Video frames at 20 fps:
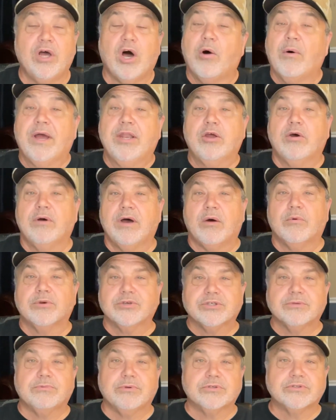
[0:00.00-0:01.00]
Oh, I know how we're
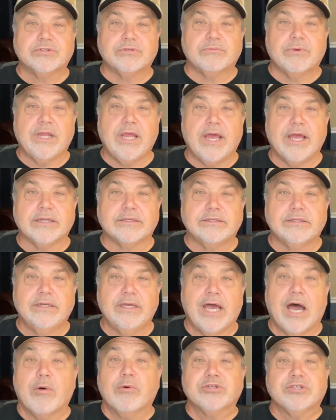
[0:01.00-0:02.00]
supposed to react.
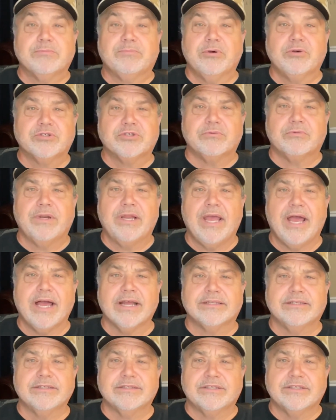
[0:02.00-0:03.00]
How we're supposed to
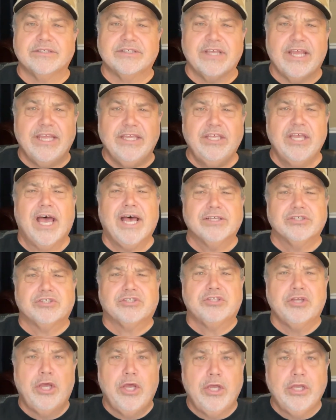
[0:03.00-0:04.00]
react is to say,
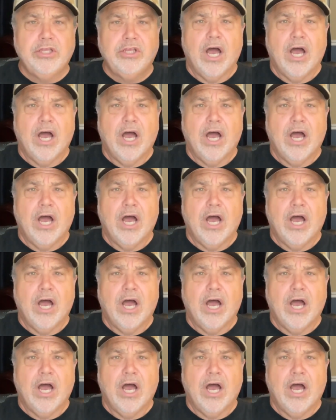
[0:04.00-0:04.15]
yes,